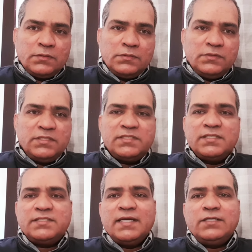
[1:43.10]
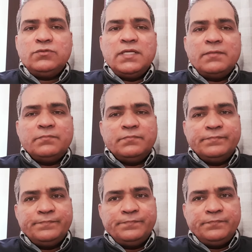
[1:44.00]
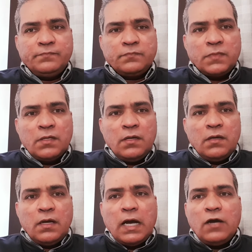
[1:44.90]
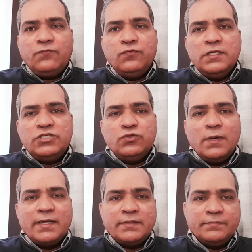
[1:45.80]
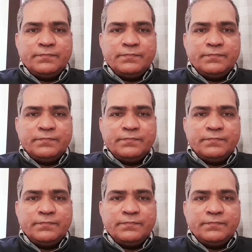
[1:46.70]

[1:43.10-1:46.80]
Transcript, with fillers: Jesus said to them, How foolish you are,